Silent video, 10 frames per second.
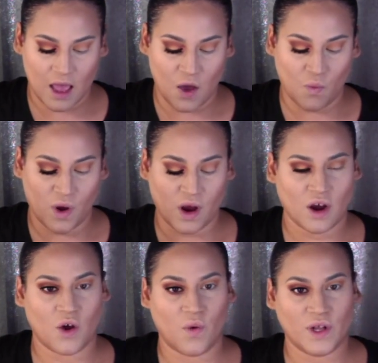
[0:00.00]
And we are
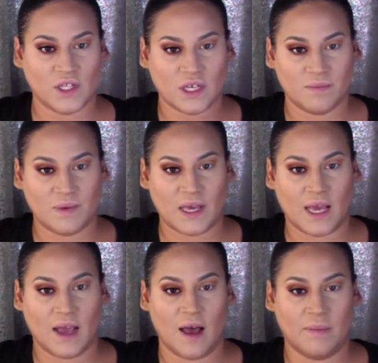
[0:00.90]
going to
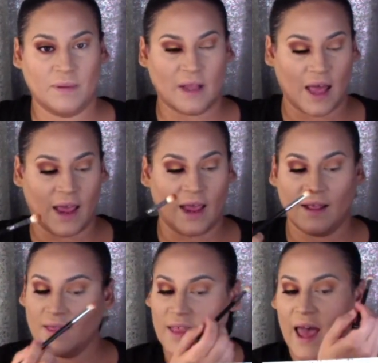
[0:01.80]
be
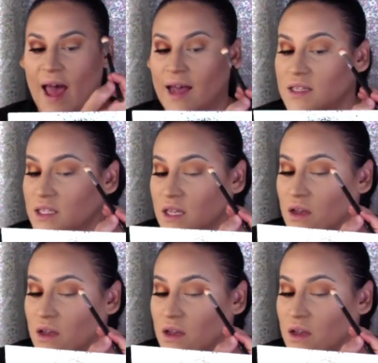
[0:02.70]
applying that